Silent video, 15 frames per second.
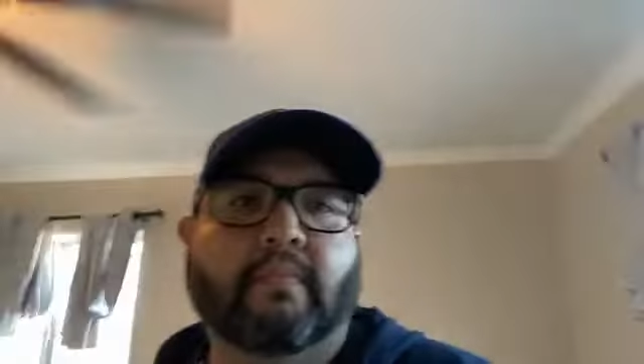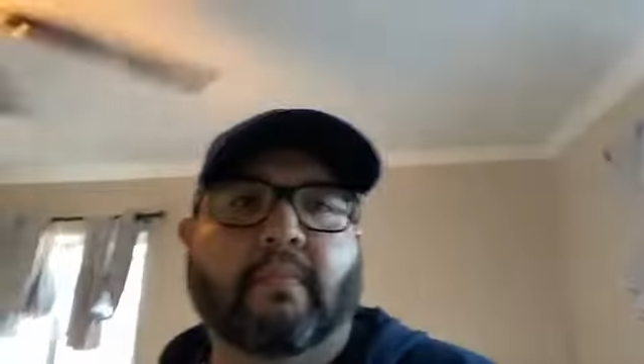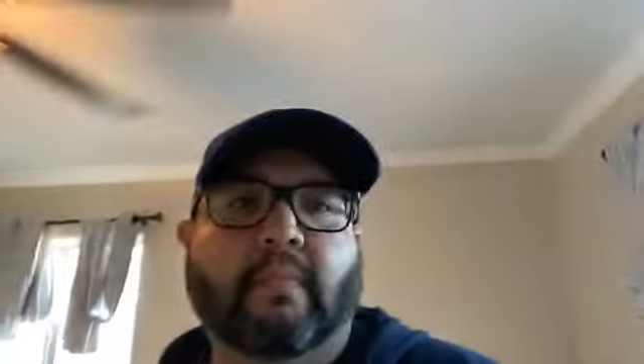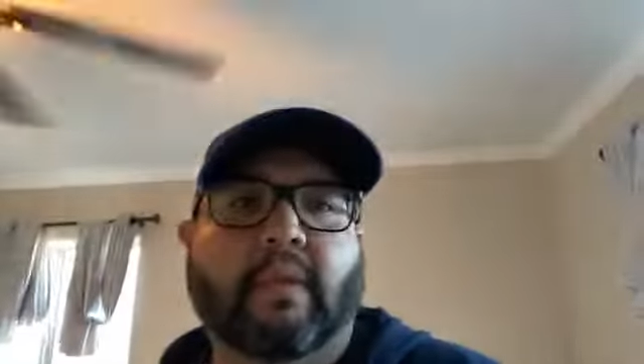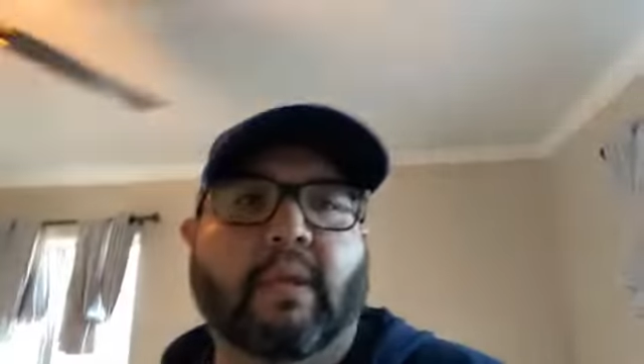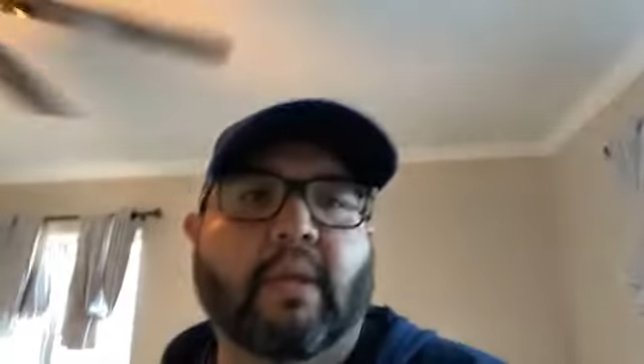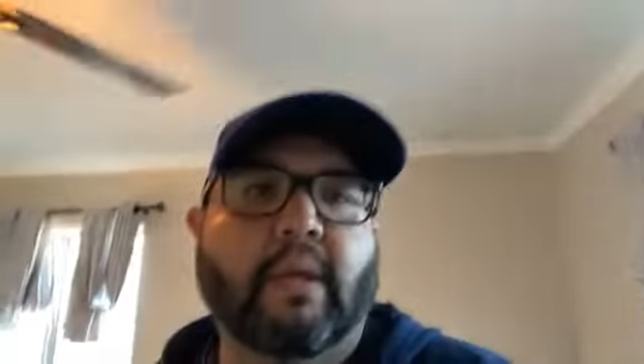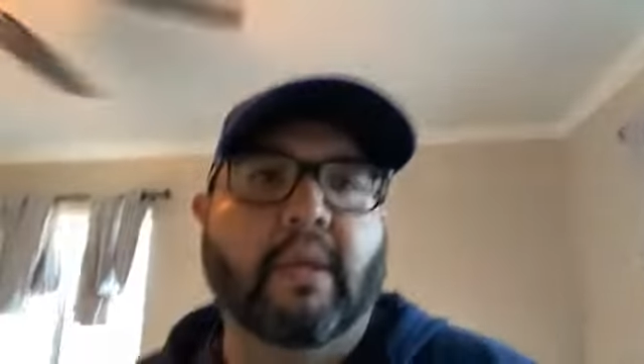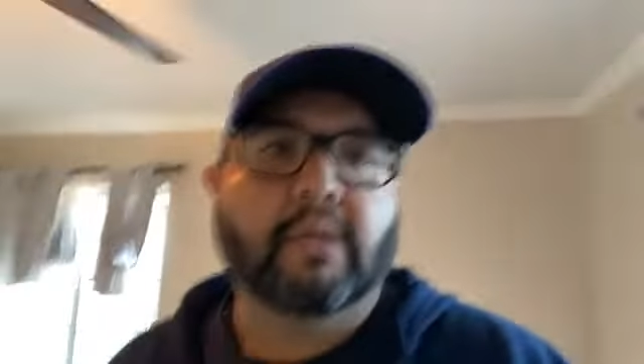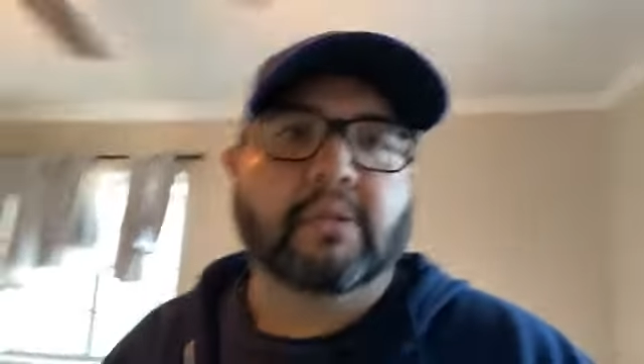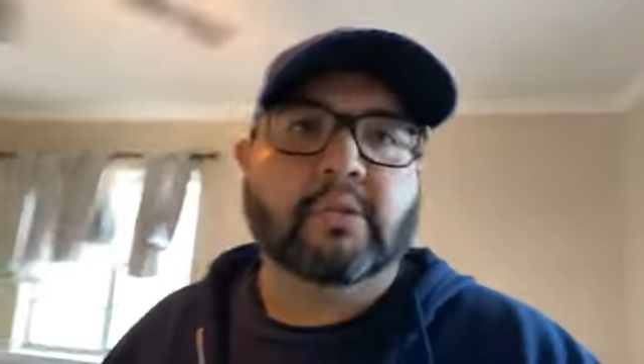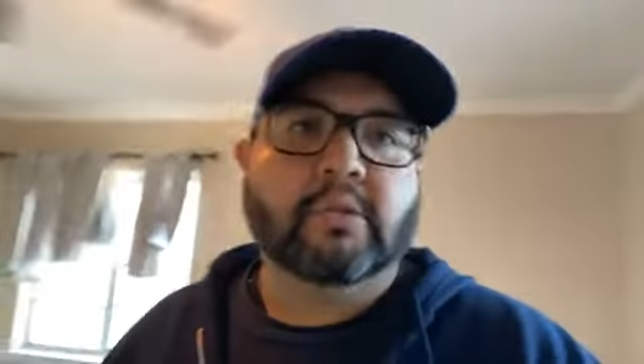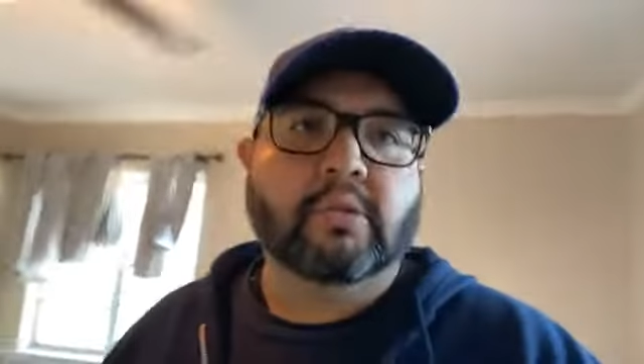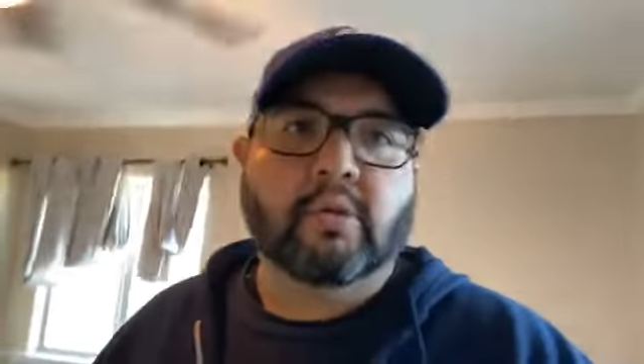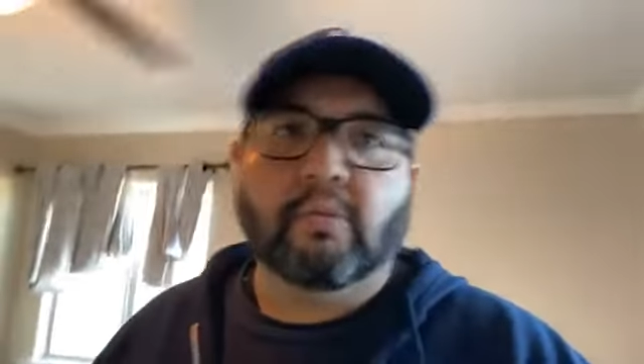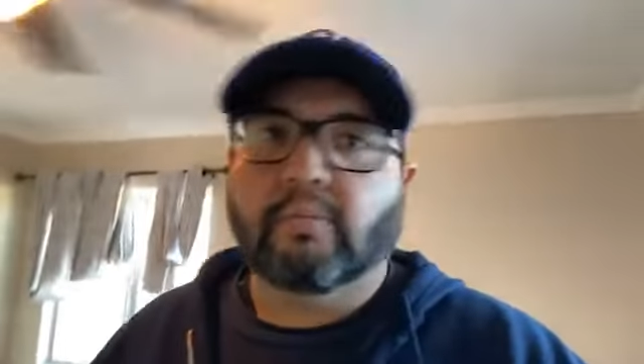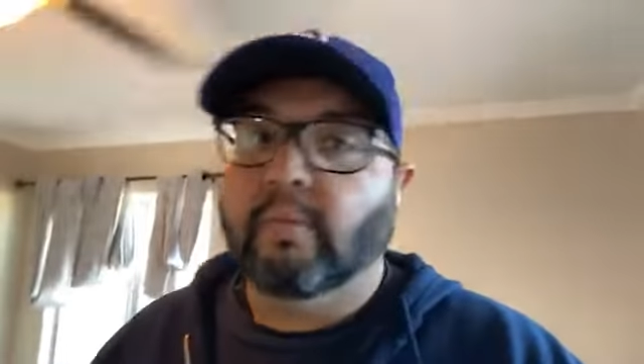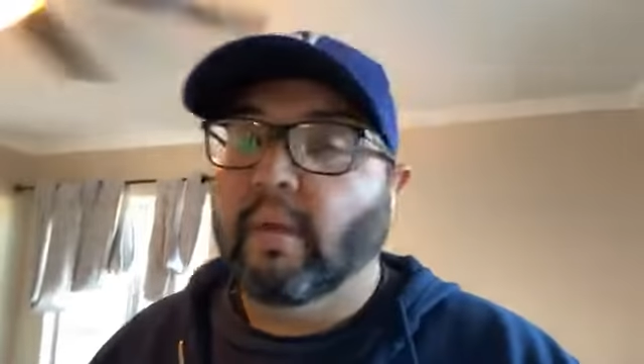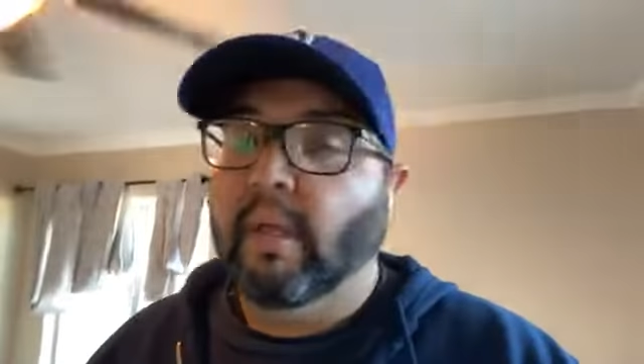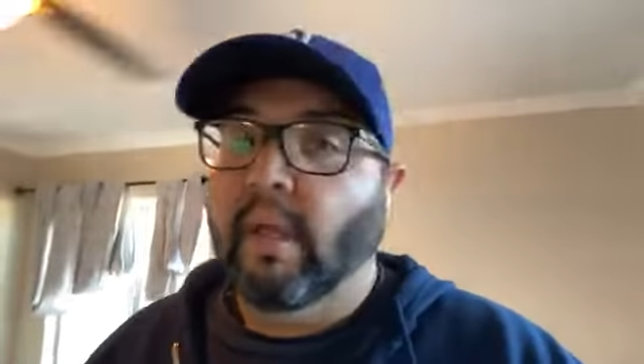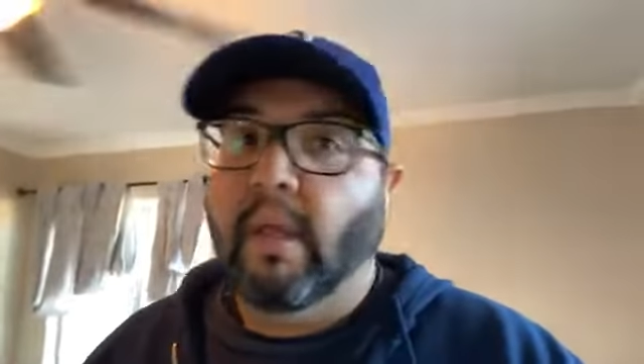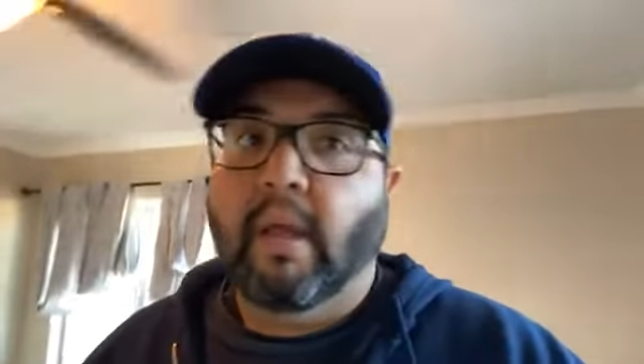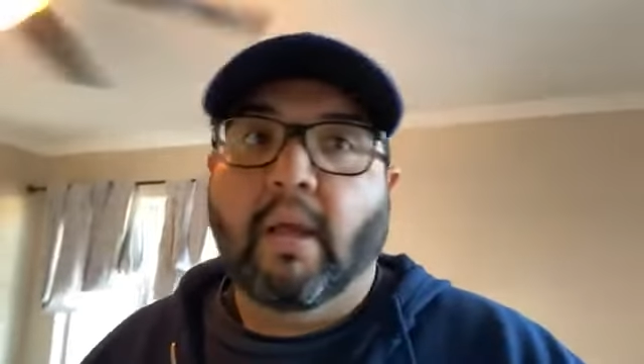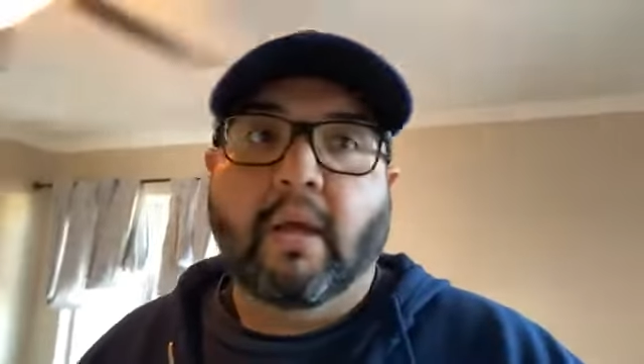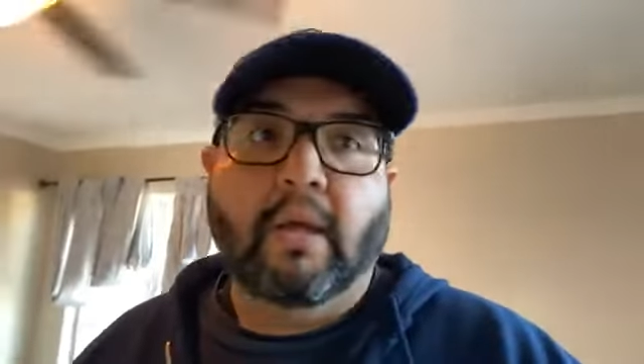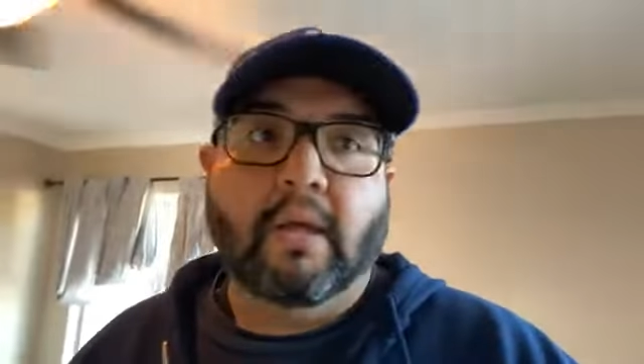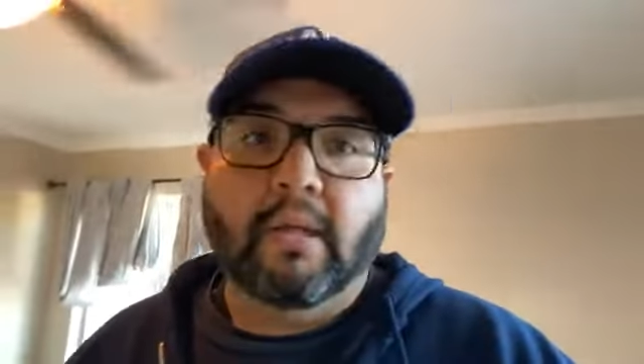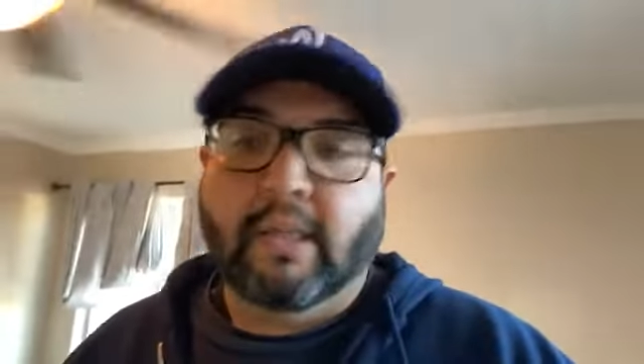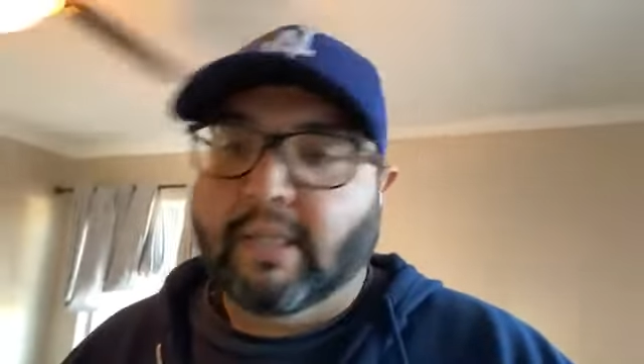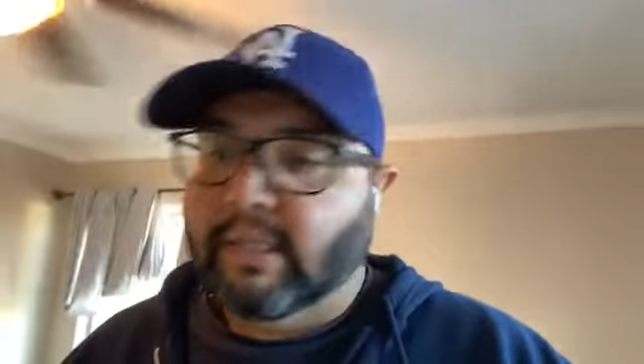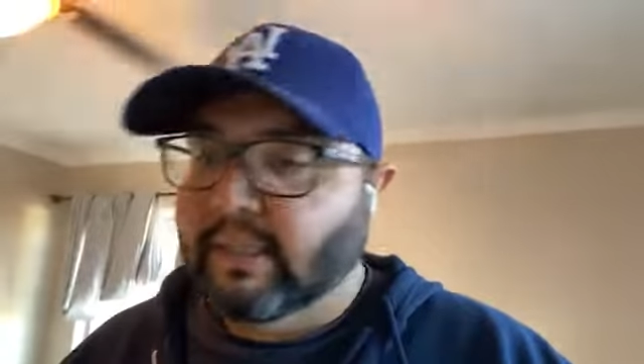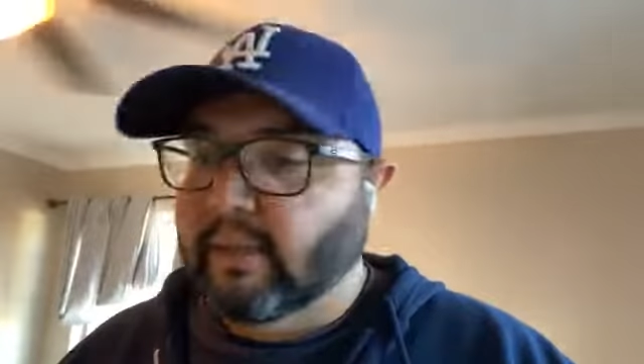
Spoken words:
Okay, so like